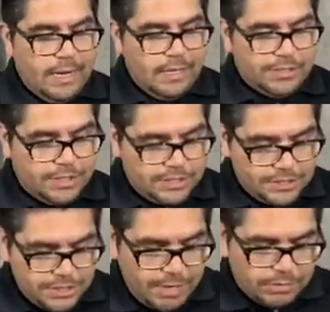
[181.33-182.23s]
Uh,
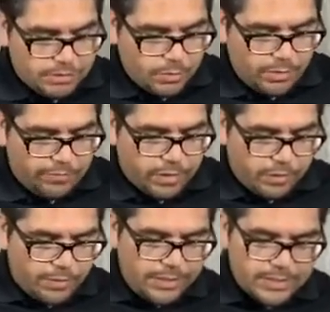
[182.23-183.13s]
Genesis chapter 12, we're going
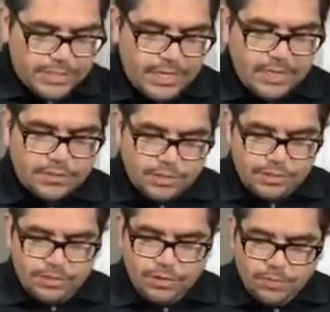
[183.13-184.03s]
to read this together. And
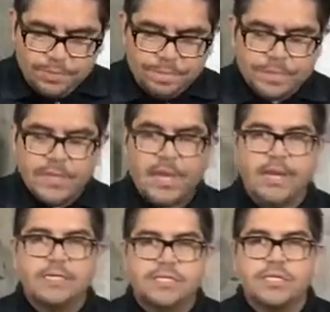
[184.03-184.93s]
you know that
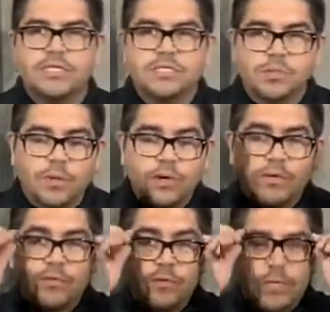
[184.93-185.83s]
in Genesis
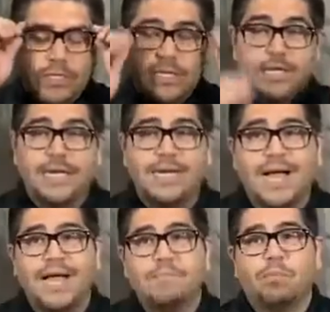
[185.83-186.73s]
12, we see that
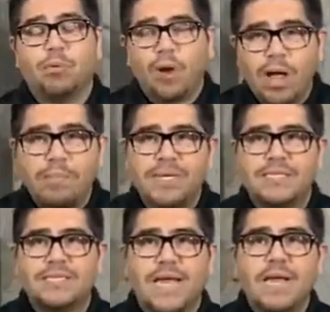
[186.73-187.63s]
God
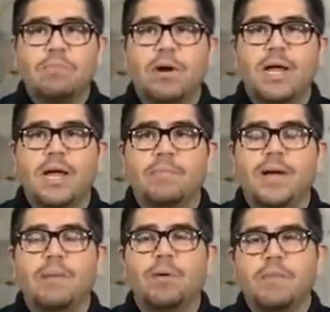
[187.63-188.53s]
promised Abraham,
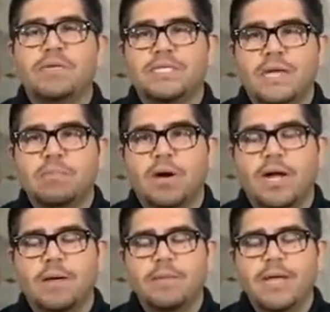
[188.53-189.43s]
God promised
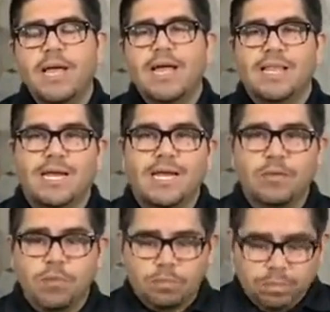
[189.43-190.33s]
Abraham that he
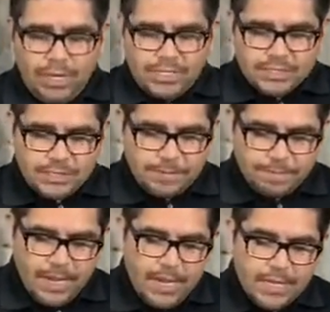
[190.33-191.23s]
would bless him,
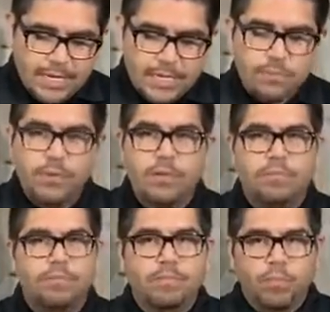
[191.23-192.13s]
that he would
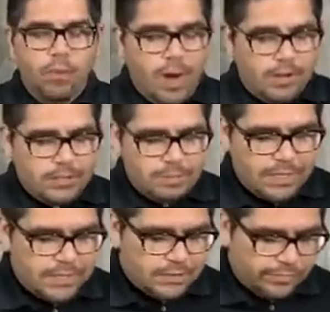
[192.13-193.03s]
pour out his
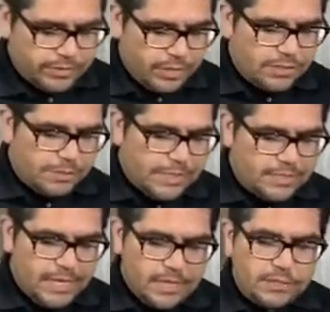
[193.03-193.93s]
blessings over. So let's read it together.